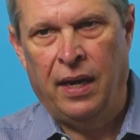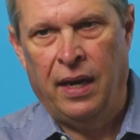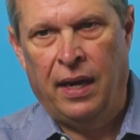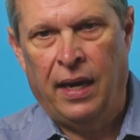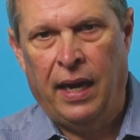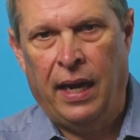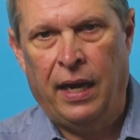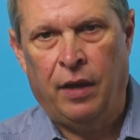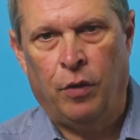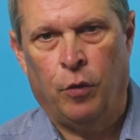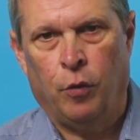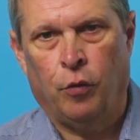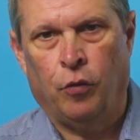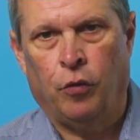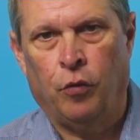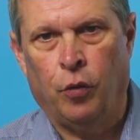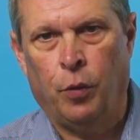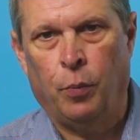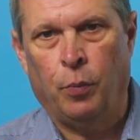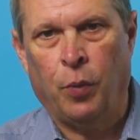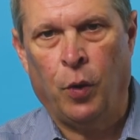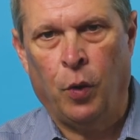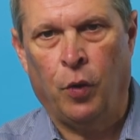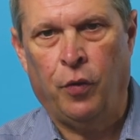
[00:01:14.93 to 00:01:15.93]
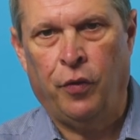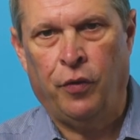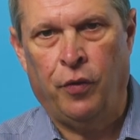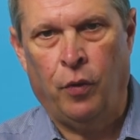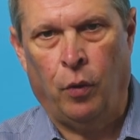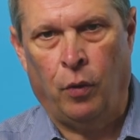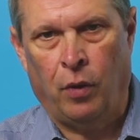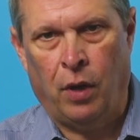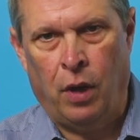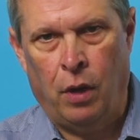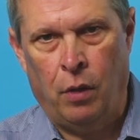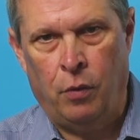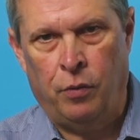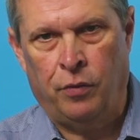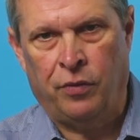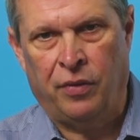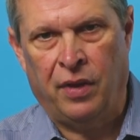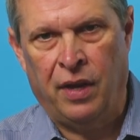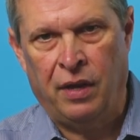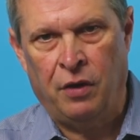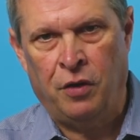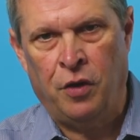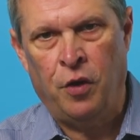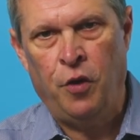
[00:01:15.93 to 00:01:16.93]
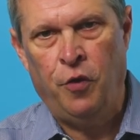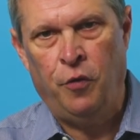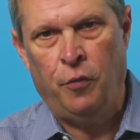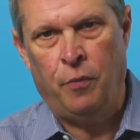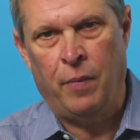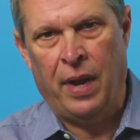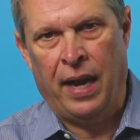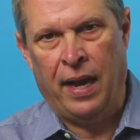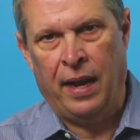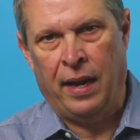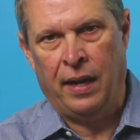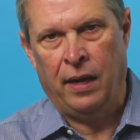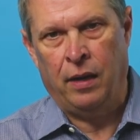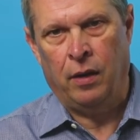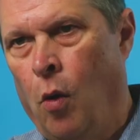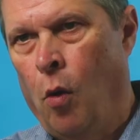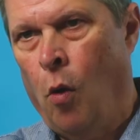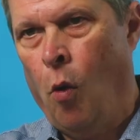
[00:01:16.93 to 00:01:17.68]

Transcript: either through personal loans that you've made